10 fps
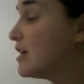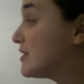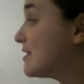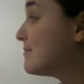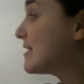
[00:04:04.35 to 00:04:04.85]

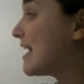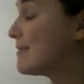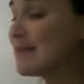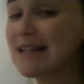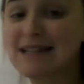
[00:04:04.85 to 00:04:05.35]

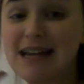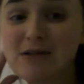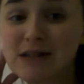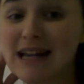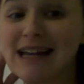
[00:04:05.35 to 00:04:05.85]
Sometimes it
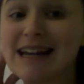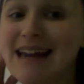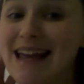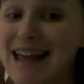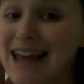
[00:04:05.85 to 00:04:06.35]
sounds like an
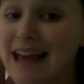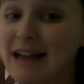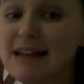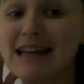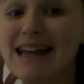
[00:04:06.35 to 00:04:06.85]

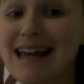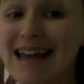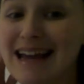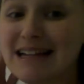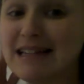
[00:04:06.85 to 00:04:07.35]

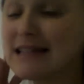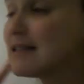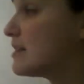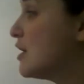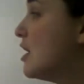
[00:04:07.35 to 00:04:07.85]
ist,
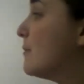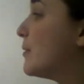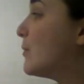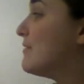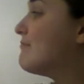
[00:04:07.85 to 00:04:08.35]
but
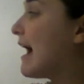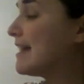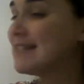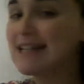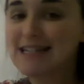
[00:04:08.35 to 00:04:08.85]
we
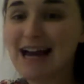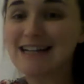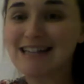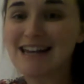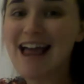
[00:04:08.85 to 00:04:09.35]
write it
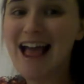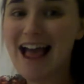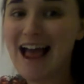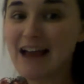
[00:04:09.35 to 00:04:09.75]
as an e.